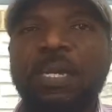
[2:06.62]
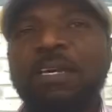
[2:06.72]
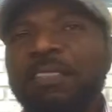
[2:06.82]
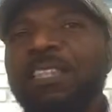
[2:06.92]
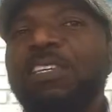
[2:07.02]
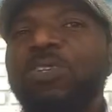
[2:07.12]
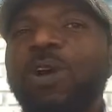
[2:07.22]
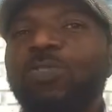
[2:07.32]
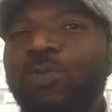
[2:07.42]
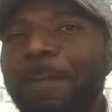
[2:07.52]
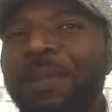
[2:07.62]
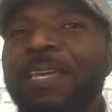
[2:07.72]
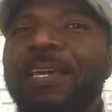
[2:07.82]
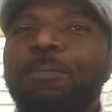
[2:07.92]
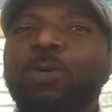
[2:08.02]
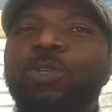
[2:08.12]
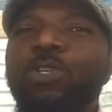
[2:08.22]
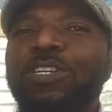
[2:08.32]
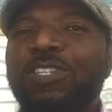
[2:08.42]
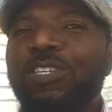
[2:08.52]
This is also applicable
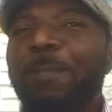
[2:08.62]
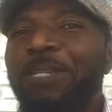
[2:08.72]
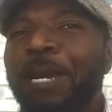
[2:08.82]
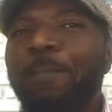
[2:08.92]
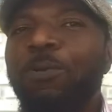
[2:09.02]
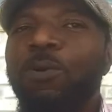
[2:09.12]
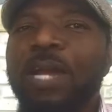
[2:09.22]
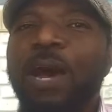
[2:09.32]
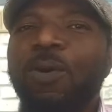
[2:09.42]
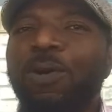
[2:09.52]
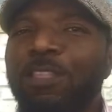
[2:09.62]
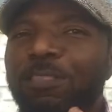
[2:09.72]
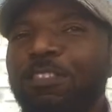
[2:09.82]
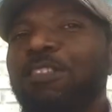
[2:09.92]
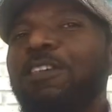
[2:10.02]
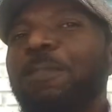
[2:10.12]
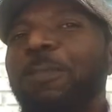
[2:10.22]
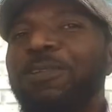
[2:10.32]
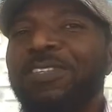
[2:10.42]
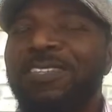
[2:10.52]
to the subject pronoun or the third
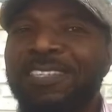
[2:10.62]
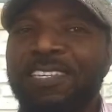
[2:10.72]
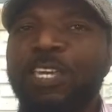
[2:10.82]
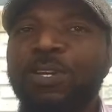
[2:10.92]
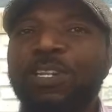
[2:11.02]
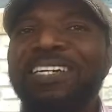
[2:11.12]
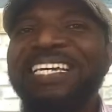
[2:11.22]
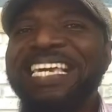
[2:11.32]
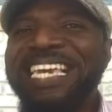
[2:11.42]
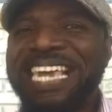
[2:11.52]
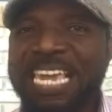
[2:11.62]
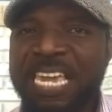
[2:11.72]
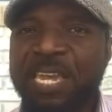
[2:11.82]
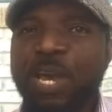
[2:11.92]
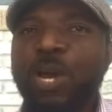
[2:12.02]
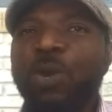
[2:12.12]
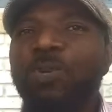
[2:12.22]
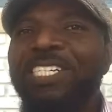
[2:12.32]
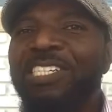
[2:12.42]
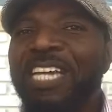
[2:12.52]
person singular he,
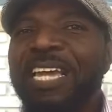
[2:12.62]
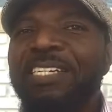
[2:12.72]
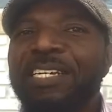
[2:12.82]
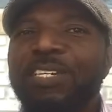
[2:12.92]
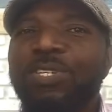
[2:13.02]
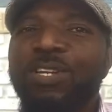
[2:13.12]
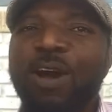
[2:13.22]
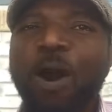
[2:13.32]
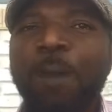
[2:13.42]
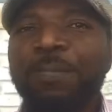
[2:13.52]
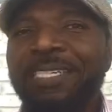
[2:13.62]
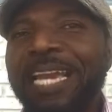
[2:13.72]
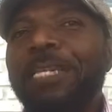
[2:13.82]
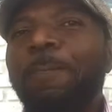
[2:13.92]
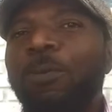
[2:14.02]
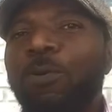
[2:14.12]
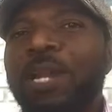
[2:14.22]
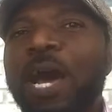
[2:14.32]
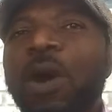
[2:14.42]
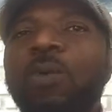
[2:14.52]
which changes to the object
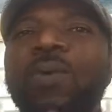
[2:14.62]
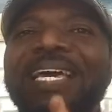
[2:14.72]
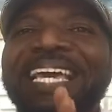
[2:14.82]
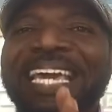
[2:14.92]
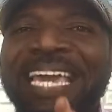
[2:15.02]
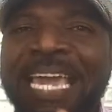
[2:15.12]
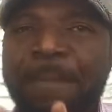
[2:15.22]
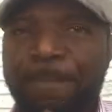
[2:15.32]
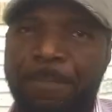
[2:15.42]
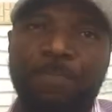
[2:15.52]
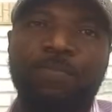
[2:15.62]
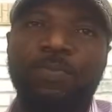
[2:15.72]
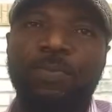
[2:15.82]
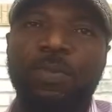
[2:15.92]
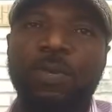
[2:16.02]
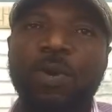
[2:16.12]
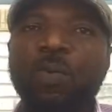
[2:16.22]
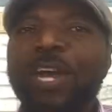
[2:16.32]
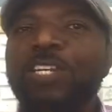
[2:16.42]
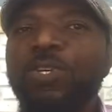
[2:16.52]
pronoun him
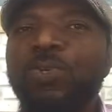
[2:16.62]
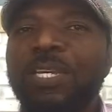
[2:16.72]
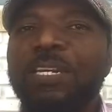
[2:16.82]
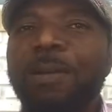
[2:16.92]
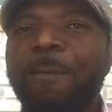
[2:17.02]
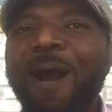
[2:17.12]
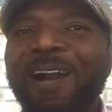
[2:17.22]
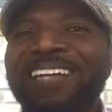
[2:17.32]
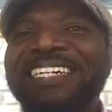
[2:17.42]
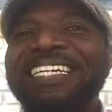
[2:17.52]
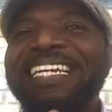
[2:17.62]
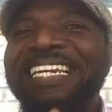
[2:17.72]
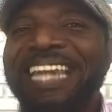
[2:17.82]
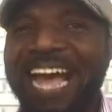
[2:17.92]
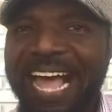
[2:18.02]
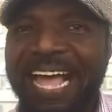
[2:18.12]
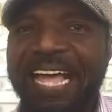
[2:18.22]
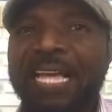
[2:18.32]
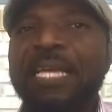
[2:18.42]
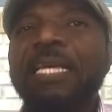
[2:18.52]
when using the marker na
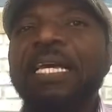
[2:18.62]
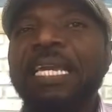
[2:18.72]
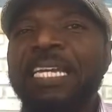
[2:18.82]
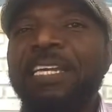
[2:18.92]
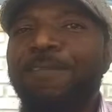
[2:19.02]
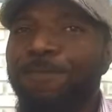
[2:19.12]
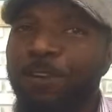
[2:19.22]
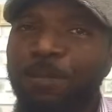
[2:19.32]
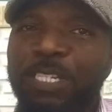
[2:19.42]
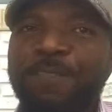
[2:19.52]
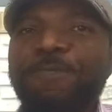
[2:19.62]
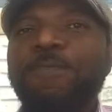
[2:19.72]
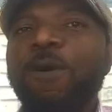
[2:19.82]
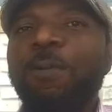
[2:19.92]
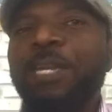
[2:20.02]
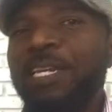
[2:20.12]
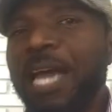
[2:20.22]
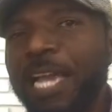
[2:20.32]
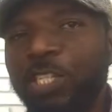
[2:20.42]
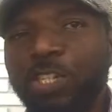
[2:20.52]
in the affirmative form in
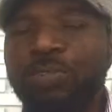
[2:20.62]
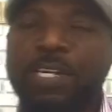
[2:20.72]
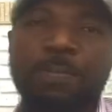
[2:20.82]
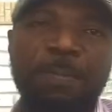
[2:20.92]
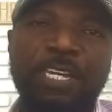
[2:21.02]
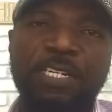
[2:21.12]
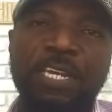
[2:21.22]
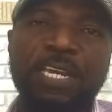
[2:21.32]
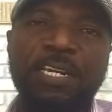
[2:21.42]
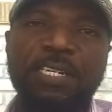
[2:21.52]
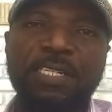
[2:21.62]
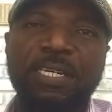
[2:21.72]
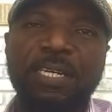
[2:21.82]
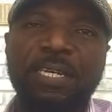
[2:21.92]
Nigerian Pidgin English.